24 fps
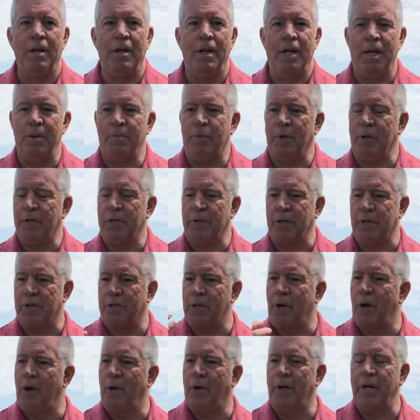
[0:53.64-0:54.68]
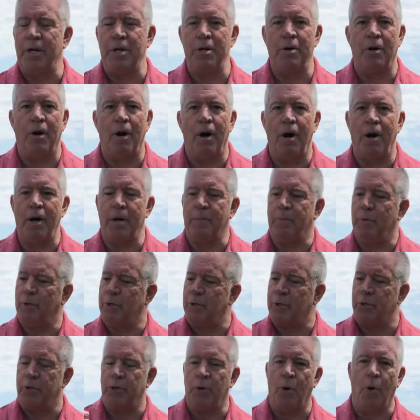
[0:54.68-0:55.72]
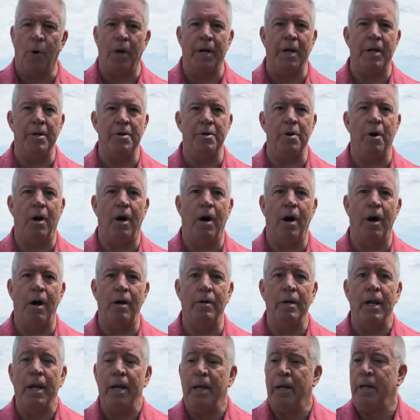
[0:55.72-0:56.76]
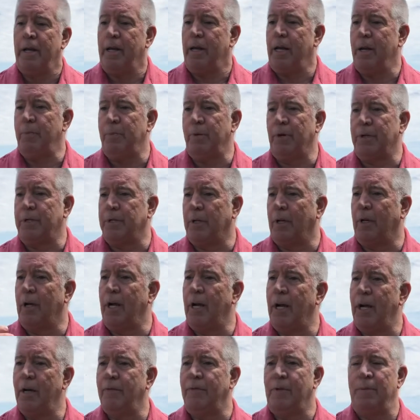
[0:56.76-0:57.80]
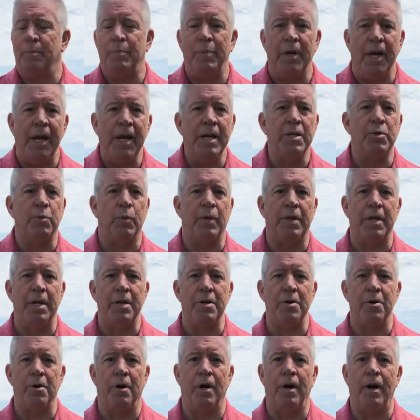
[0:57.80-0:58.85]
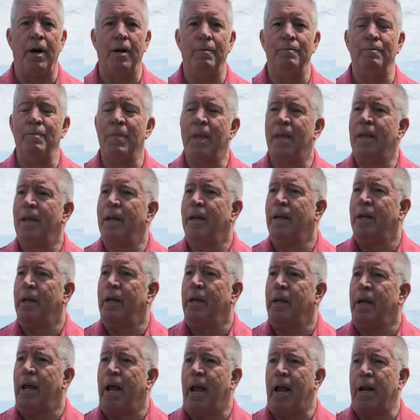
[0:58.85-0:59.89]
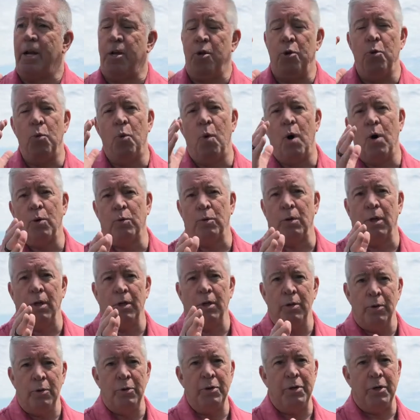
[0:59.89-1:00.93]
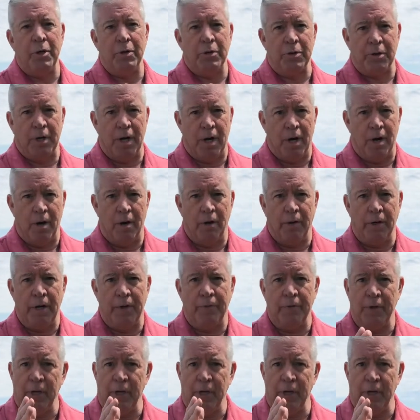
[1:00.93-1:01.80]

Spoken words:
He puts a song in your heart. He puts joy in your heart. He puts love and peace within your heart. And you won't lose your song.